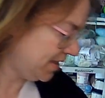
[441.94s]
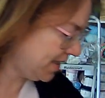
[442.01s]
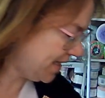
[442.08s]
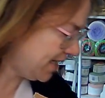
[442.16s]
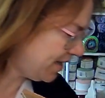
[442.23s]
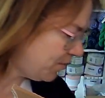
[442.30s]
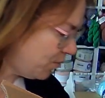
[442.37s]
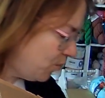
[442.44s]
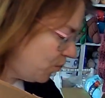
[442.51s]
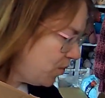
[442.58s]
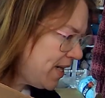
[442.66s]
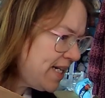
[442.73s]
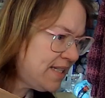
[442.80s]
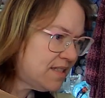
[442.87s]
Can't
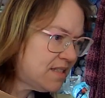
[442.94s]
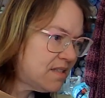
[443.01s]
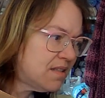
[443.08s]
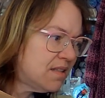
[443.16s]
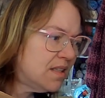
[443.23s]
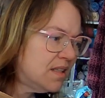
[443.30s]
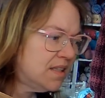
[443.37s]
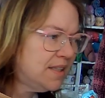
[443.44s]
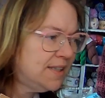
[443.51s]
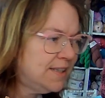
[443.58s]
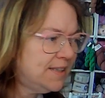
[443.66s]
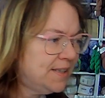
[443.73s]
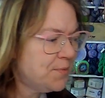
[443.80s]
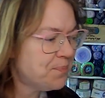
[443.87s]
wait.
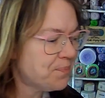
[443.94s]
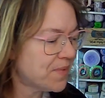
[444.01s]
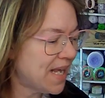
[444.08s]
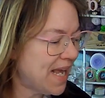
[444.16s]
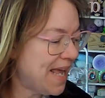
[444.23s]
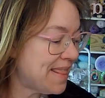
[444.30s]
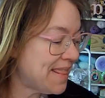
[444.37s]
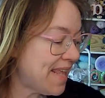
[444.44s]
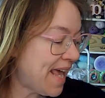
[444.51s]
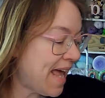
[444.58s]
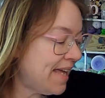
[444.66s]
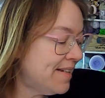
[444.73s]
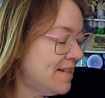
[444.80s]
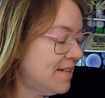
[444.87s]
And
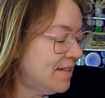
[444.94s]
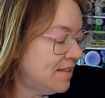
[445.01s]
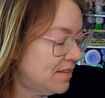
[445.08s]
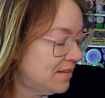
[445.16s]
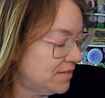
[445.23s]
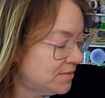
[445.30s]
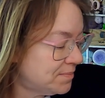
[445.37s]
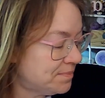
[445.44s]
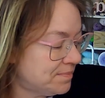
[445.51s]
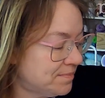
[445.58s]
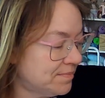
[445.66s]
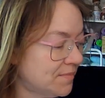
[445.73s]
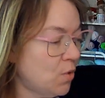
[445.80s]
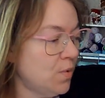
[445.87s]
then,
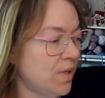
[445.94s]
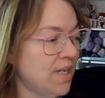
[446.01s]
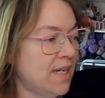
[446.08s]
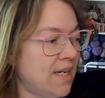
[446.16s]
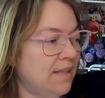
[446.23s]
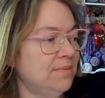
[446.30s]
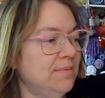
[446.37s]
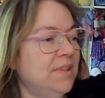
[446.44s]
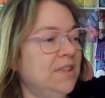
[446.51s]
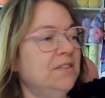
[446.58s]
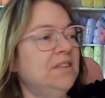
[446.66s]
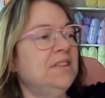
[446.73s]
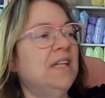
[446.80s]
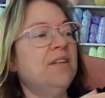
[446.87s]
oh yeah,
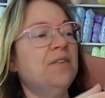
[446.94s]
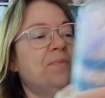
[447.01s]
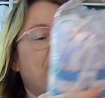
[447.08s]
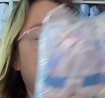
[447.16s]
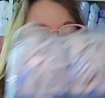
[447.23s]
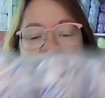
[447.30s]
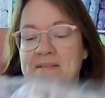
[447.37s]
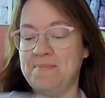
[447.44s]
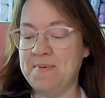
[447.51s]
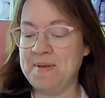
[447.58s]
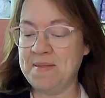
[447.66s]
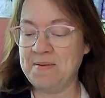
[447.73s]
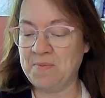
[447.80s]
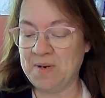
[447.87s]
there's another box,
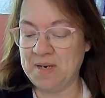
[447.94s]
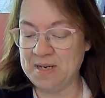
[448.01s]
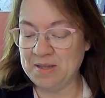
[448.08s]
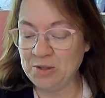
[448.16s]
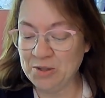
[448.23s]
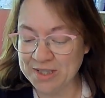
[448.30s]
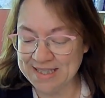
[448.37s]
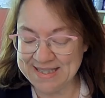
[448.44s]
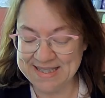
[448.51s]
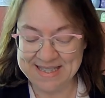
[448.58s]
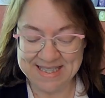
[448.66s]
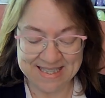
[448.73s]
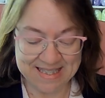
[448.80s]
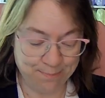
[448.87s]
another one. Look at
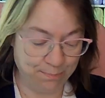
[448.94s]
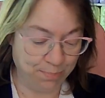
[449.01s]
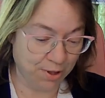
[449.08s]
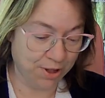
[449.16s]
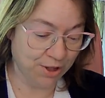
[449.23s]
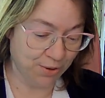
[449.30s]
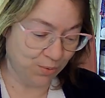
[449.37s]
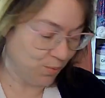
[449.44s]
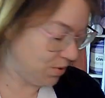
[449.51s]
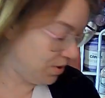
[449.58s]
this blue.